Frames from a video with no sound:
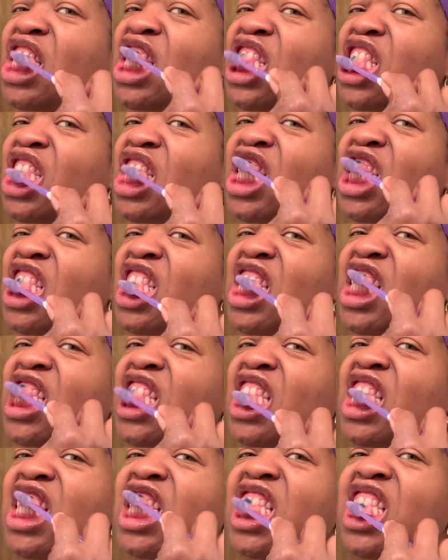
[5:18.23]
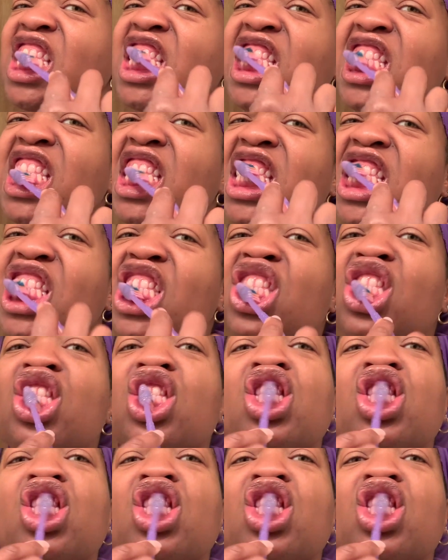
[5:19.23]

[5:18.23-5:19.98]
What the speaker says: I definitely think that